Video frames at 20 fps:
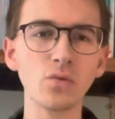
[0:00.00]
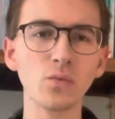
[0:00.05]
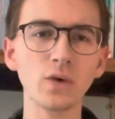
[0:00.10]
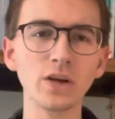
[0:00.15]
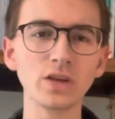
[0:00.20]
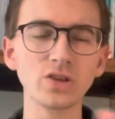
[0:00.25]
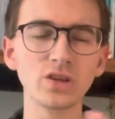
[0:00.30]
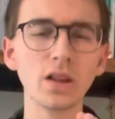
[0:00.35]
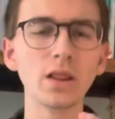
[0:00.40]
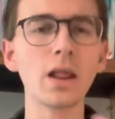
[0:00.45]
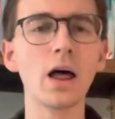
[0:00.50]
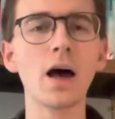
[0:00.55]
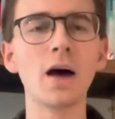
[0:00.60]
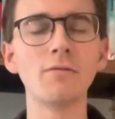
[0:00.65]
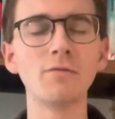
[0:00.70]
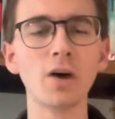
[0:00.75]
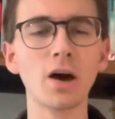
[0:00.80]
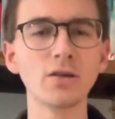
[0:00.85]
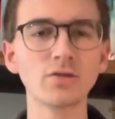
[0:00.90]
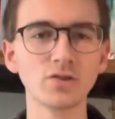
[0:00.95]
which the law of
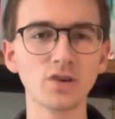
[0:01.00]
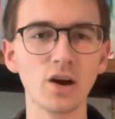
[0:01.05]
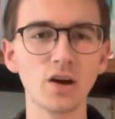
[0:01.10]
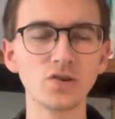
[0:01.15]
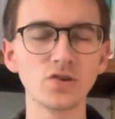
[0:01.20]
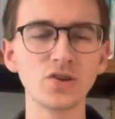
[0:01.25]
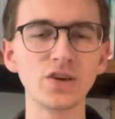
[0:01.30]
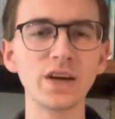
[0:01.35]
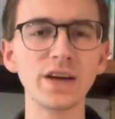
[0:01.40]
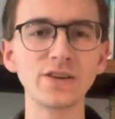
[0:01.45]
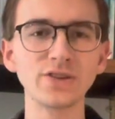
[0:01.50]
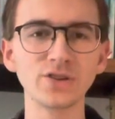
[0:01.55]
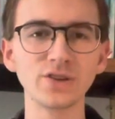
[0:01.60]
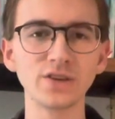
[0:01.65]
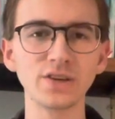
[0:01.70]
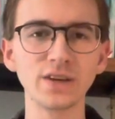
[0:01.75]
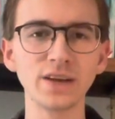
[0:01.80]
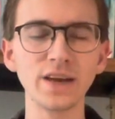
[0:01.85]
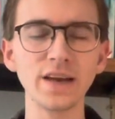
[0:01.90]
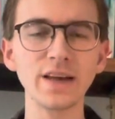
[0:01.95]

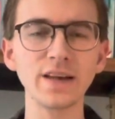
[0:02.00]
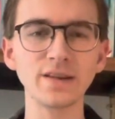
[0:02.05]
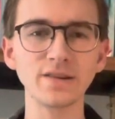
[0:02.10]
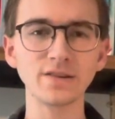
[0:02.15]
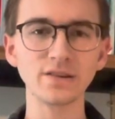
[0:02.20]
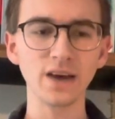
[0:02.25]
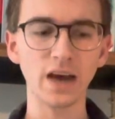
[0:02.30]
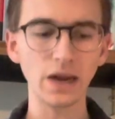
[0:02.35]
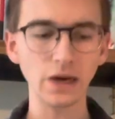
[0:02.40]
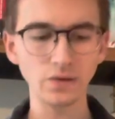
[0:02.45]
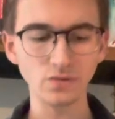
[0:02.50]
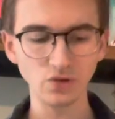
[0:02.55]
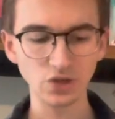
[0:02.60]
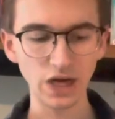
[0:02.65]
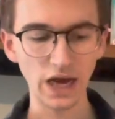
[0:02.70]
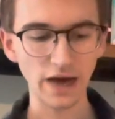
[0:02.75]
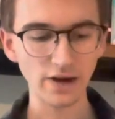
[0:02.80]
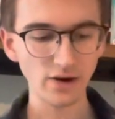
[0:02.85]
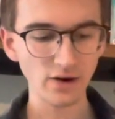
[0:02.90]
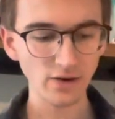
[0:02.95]
non-contradiction is kind of
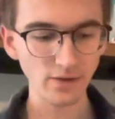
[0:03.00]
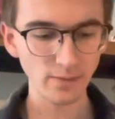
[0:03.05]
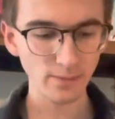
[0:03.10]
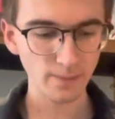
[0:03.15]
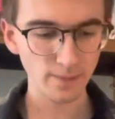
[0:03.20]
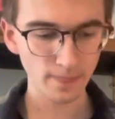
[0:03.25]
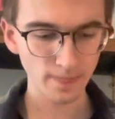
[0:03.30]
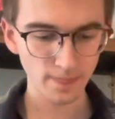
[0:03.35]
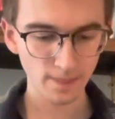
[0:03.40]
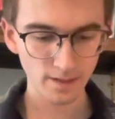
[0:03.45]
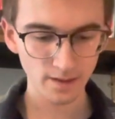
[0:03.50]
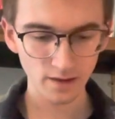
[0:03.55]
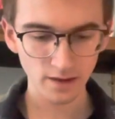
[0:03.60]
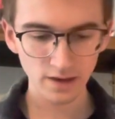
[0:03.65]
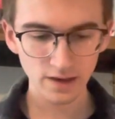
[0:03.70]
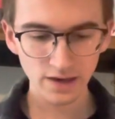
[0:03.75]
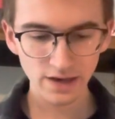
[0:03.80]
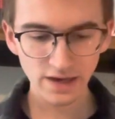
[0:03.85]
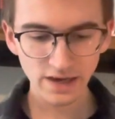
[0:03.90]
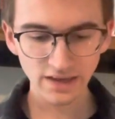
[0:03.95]
shattered.
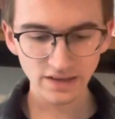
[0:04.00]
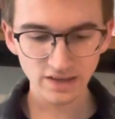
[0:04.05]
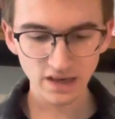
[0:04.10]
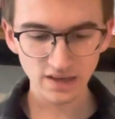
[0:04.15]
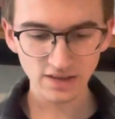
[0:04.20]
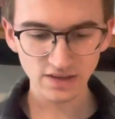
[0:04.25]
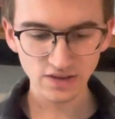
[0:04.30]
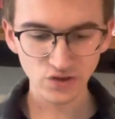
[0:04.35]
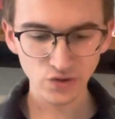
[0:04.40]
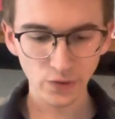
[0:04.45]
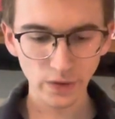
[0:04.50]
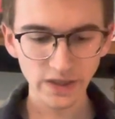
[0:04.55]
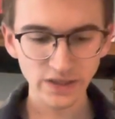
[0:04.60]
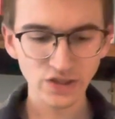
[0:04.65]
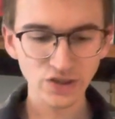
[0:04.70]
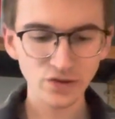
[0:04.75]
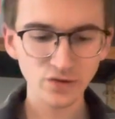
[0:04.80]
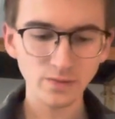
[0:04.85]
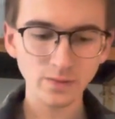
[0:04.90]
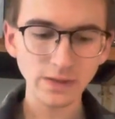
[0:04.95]
He says in
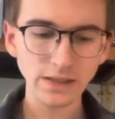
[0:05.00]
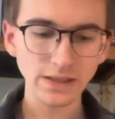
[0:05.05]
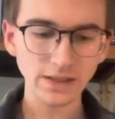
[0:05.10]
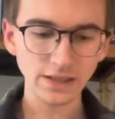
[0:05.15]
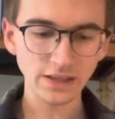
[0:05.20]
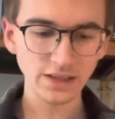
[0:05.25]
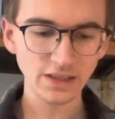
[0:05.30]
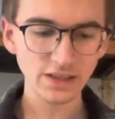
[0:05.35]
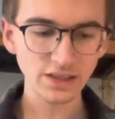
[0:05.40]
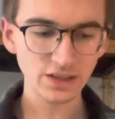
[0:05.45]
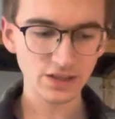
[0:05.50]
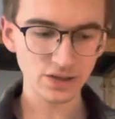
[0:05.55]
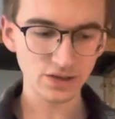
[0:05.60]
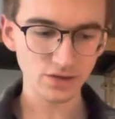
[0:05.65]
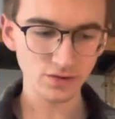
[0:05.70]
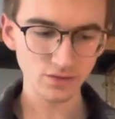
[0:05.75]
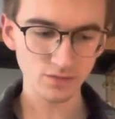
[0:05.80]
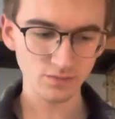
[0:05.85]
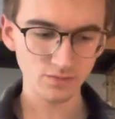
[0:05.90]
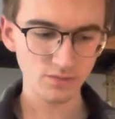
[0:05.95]

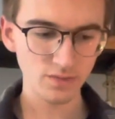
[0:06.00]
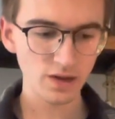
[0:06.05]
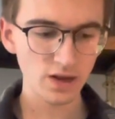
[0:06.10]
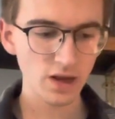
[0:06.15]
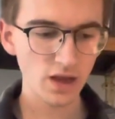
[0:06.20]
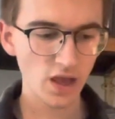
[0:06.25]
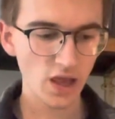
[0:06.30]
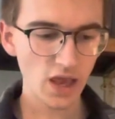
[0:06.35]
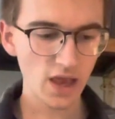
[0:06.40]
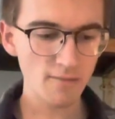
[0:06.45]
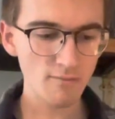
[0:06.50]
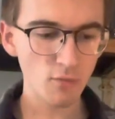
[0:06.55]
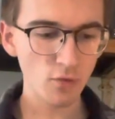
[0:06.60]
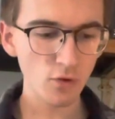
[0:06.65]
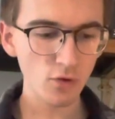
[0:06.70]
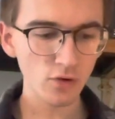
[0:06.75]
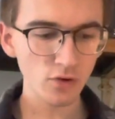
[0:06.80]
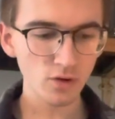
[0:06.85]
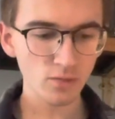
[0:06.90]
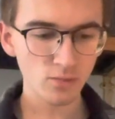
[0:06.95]
22b62,
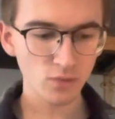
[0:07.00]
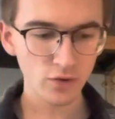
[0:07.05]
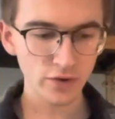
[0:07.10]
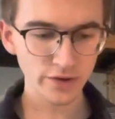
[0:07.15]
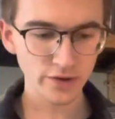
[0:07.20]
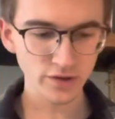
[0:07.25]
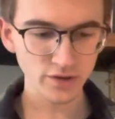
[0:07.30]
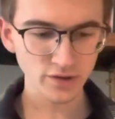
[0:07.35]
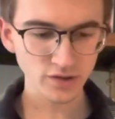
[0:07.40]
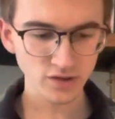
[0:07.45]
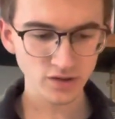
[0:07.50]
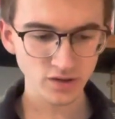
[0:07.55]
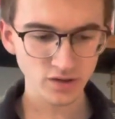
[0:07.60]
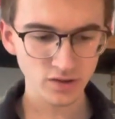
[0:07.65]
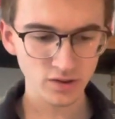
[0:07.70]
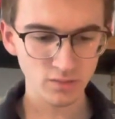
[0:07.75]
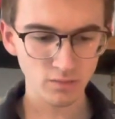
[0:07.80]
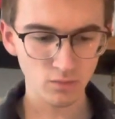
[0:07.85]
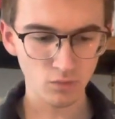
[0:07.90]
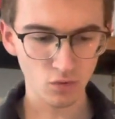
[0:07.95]
immortal immortals,
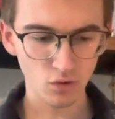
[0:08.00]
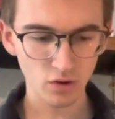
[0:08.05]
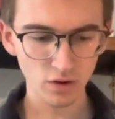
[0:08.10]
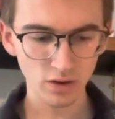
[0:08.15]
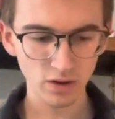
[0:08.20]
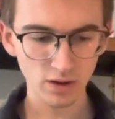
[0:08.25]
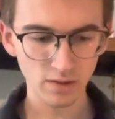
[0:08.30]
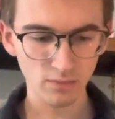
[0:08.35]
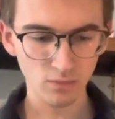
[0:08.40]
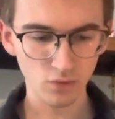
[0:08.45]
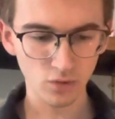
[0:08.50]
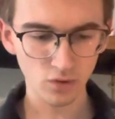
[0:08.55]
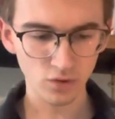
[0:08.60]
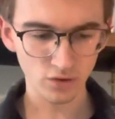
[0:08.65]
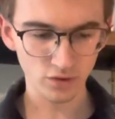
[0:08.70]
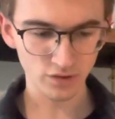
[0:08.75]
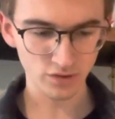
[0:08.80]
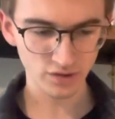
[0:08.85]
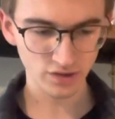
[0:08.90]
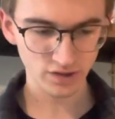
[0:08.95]
mortal
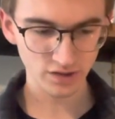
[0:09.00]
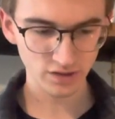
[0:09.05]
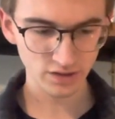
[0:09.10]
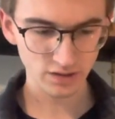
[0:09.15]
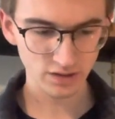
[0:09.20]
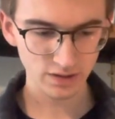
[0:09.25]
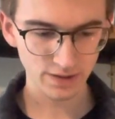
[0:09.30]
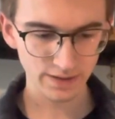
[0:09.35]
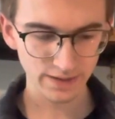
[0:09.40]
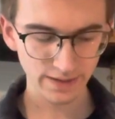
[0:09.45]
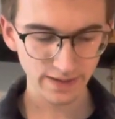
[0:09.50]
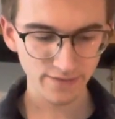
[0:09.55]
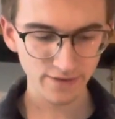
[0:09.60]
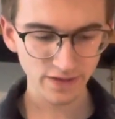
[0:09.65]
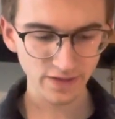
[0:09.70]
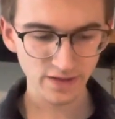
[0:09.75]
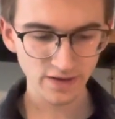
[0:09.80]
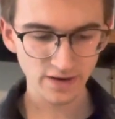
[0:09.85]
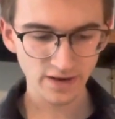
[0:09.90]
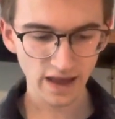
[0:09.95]
immortals,
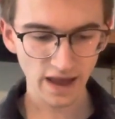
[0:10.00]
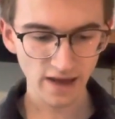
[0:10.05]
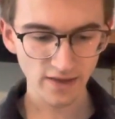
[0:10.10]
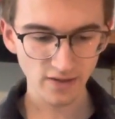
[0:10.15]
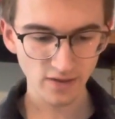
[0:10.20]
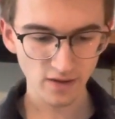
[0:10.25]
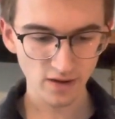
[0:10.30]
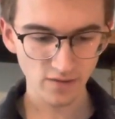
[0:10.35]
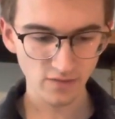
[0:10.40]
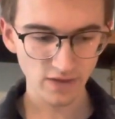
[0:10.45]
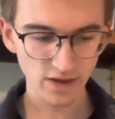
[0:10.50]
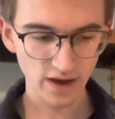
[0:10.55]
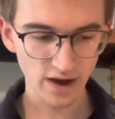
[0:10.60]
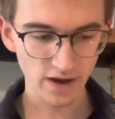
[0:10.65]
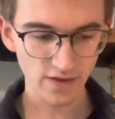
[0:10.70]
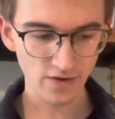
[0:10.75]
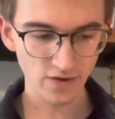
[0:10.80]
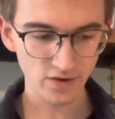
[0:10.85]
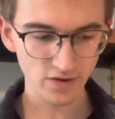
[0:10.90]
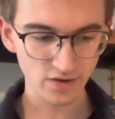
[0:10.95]
living the death of the
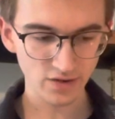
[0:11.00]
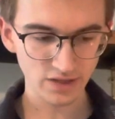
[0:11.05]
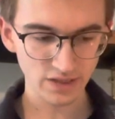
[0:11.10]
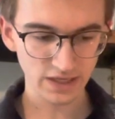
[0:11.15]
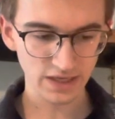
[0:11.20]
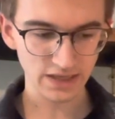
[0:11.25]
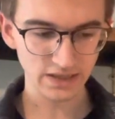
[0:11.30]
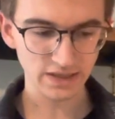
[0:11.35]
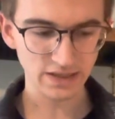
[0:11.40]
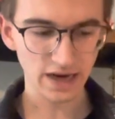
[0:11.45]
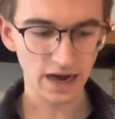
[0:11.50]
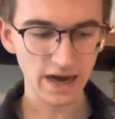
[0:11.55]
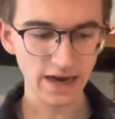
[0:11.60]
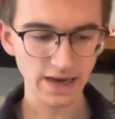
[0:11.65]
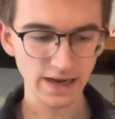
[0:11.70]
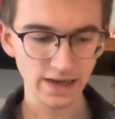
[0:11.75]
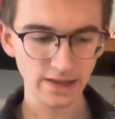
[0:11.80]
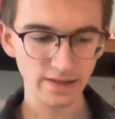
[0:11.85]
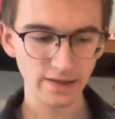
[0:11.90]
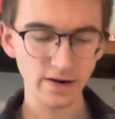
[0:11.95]
others and
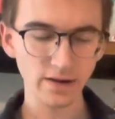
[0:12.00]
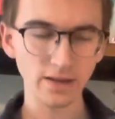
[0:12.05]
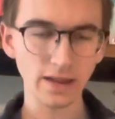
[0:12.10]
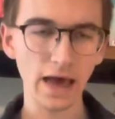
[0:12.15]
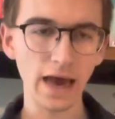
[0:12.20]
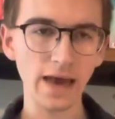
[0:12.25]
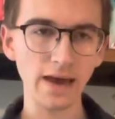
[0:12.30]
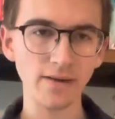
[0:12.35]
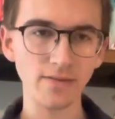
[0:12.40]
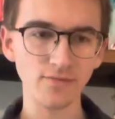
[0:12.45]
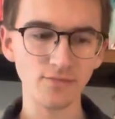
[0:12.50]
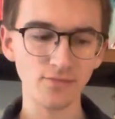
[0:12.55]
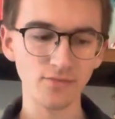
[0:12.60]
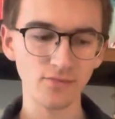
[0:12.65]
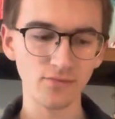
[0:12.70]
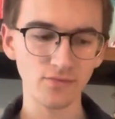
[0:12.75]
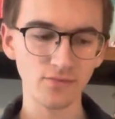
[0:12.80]
dying their life.